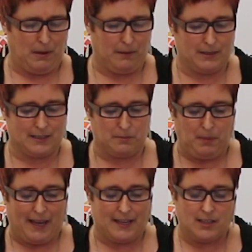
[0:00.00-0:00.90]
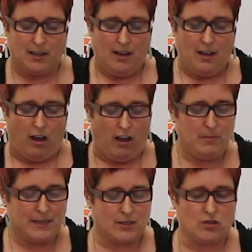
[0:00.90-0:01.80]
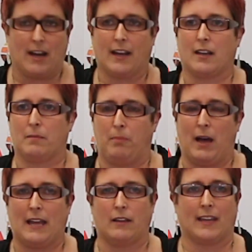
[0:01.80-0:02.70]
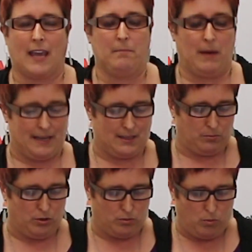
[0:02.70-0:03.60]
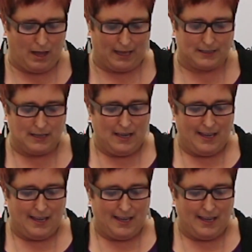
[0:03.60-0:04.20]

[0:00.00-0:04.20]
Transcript: in public debate, I've been struck by the campaigns worldwide.